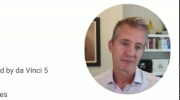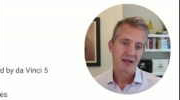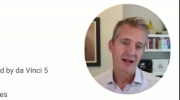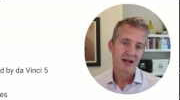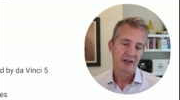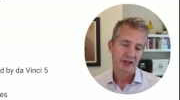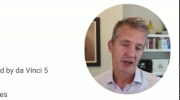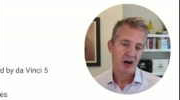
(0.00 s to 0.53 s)

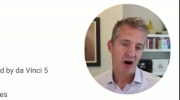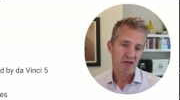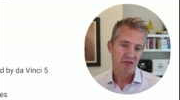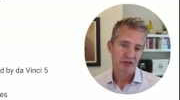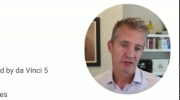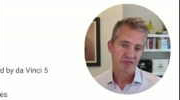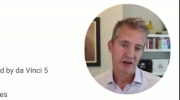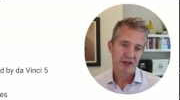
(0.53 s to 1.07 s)
at a
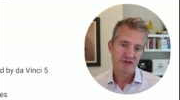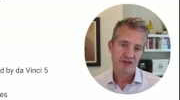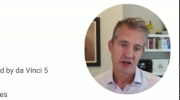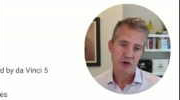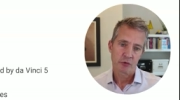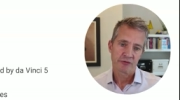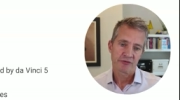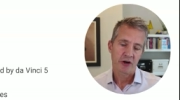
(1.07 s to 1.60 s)
current
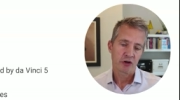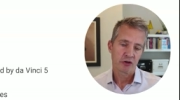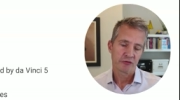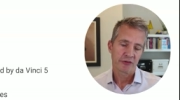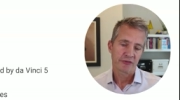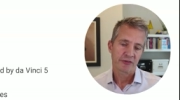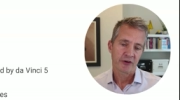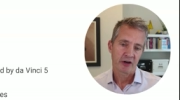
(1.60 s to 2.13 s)
ratio of over
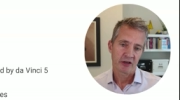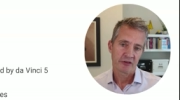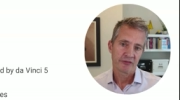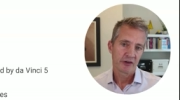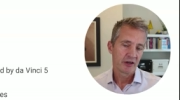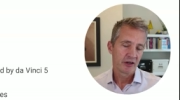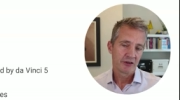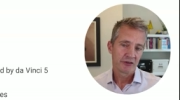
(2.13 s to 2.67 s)
5,
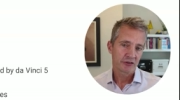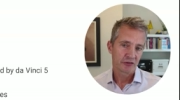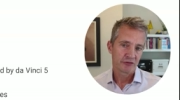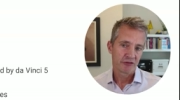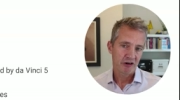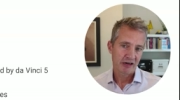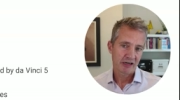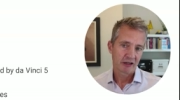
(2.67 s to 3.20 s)
so
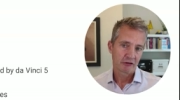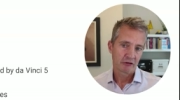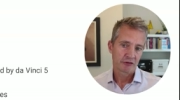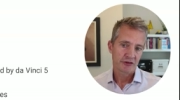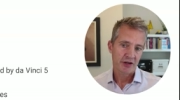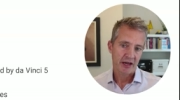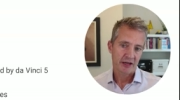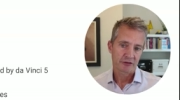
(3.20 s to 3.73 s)
very little
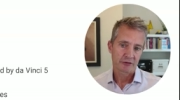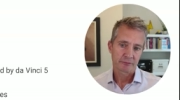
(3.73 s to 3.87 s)
debt.